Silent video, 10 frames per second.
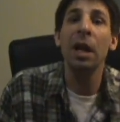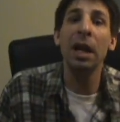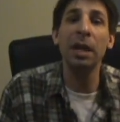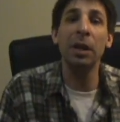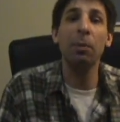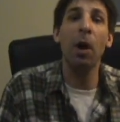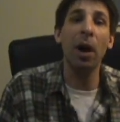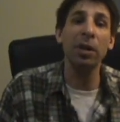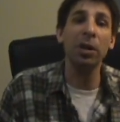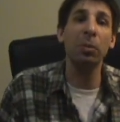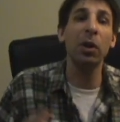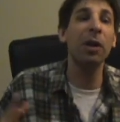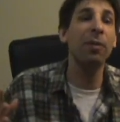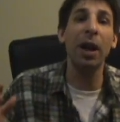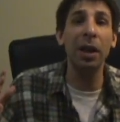Is it possible
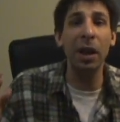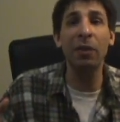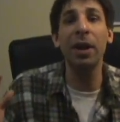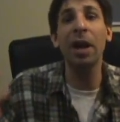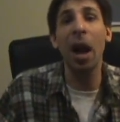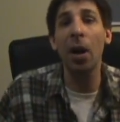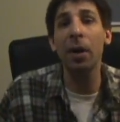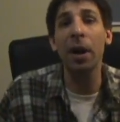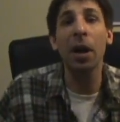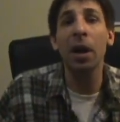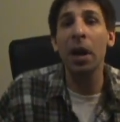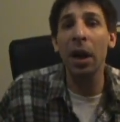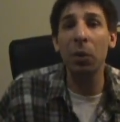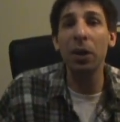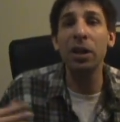if I live in an area
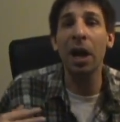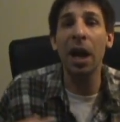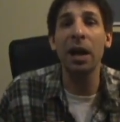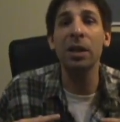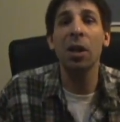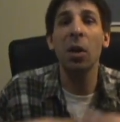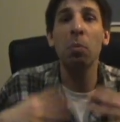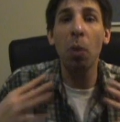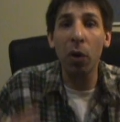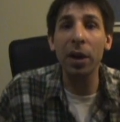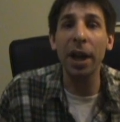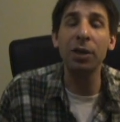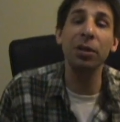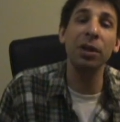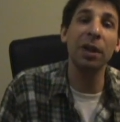in which has more
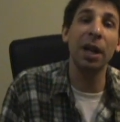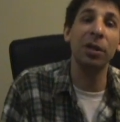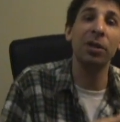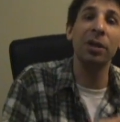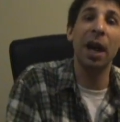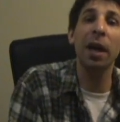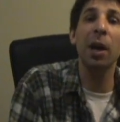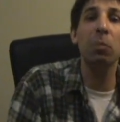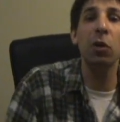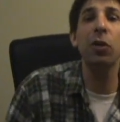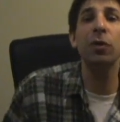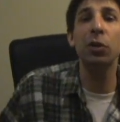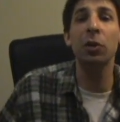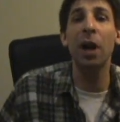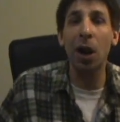natural disasters, can I move
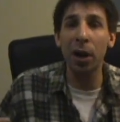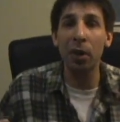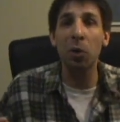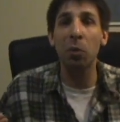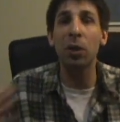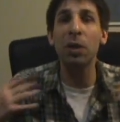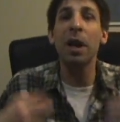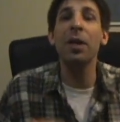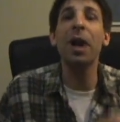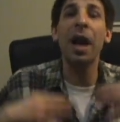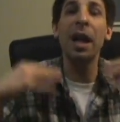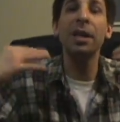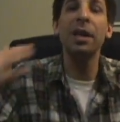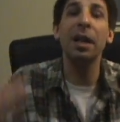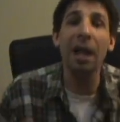to an area in the world that
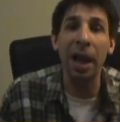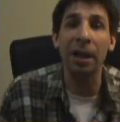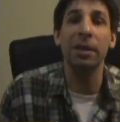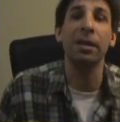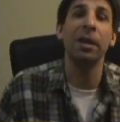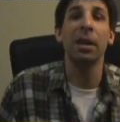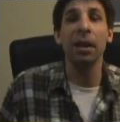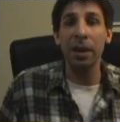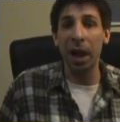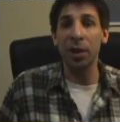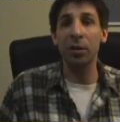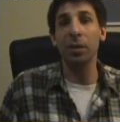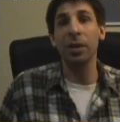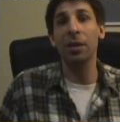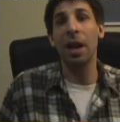has less
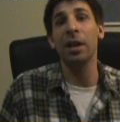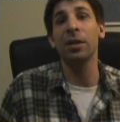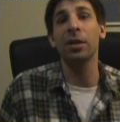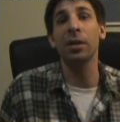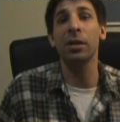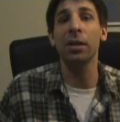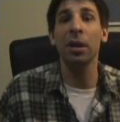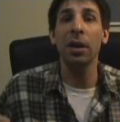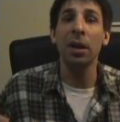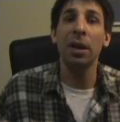natural disasters?